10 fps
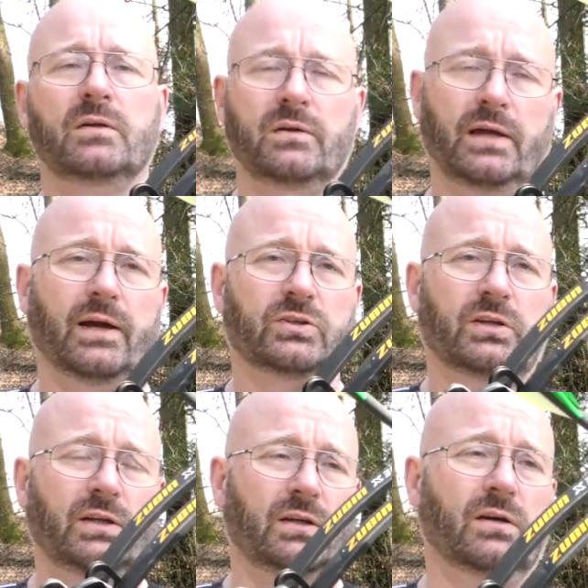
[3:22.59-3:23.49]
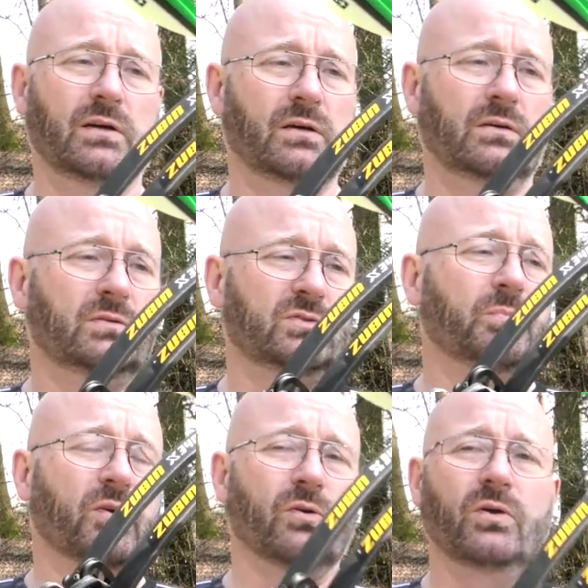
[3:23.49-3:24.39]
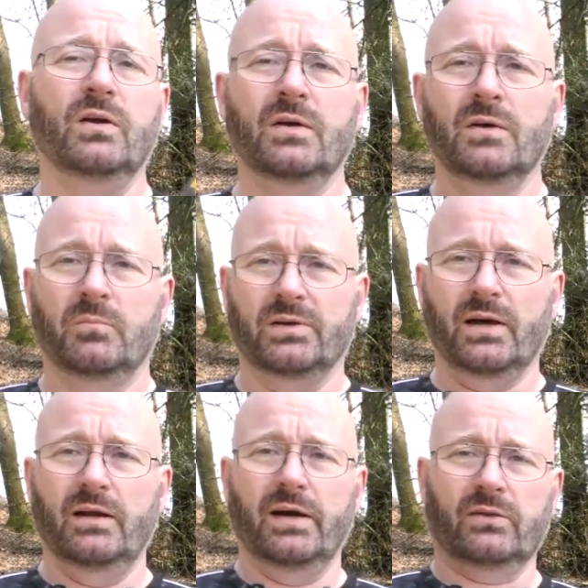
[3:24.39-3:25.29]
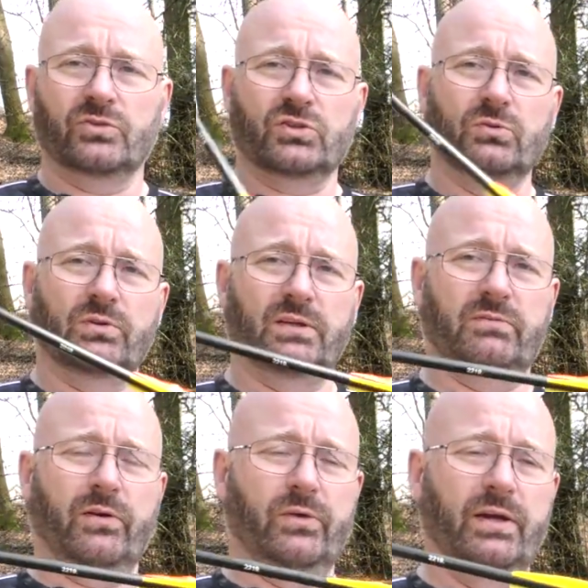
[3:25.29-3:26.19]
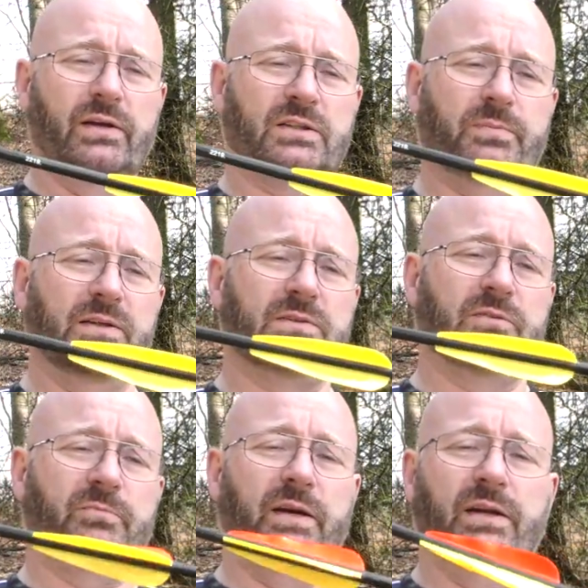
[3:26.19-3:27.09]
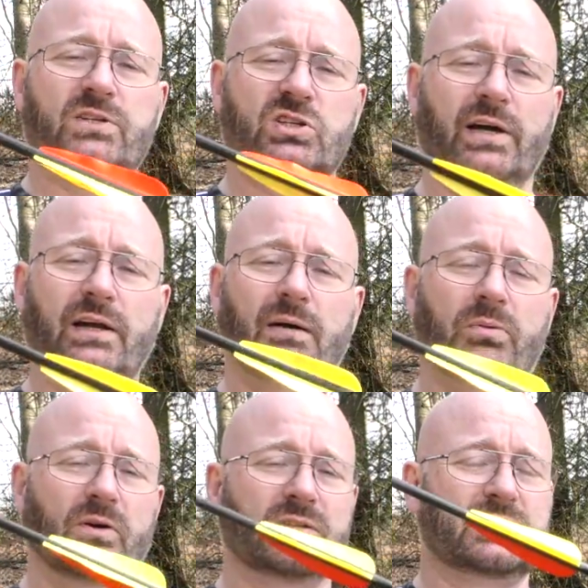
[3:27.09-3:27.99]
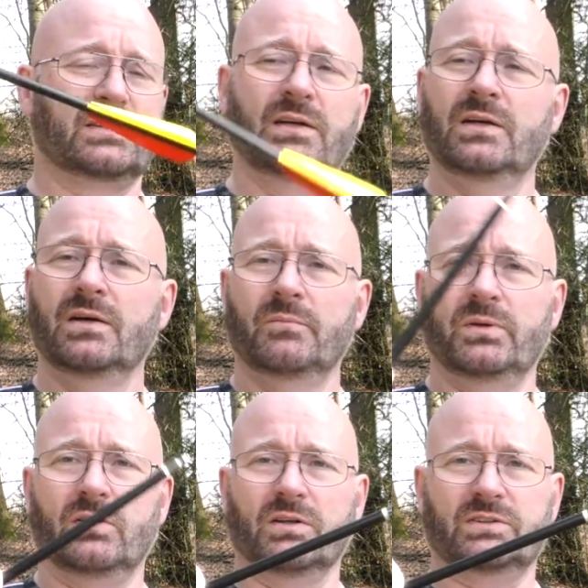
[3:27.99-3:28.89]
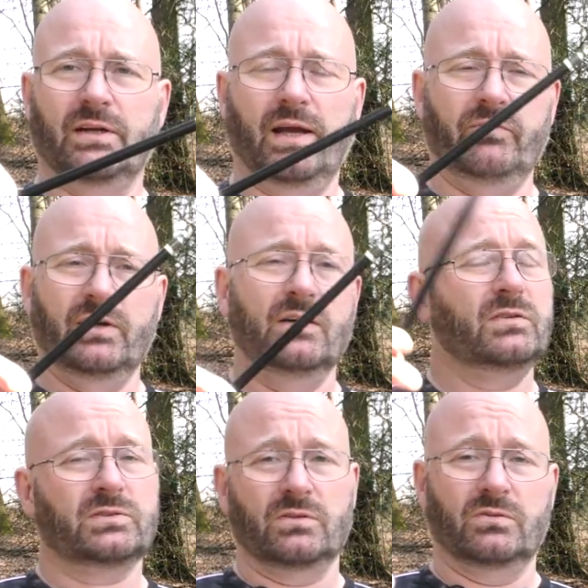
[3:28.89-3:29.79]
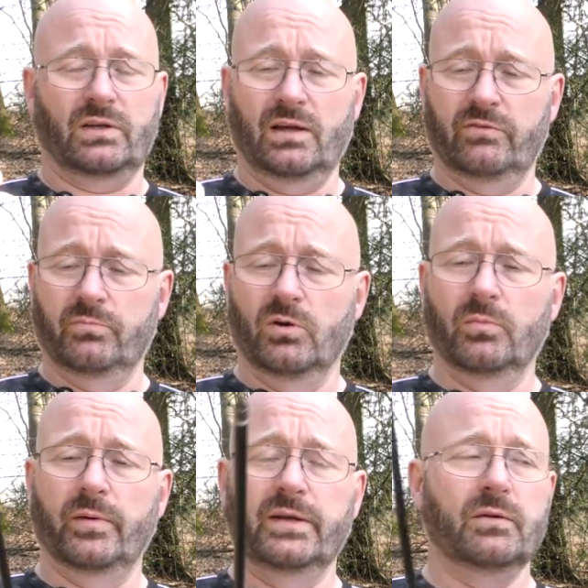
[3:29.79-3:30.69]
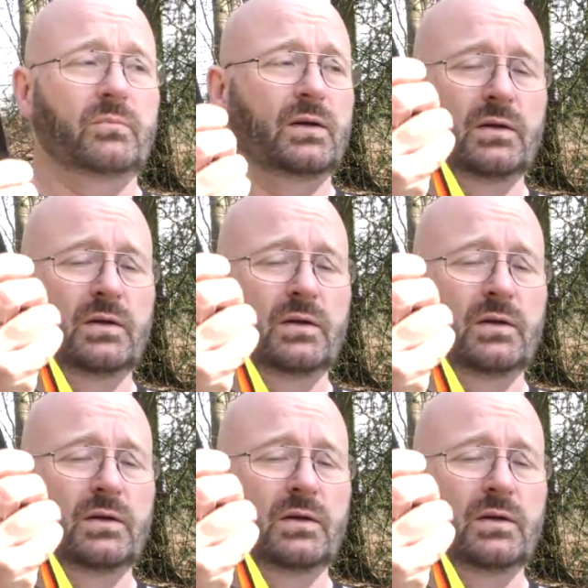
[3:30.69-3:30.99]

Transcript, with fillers: They're actually uh, super cool. But I like to shoot the very inexpensive made in China bolts because they're heavier, so they have more momentum.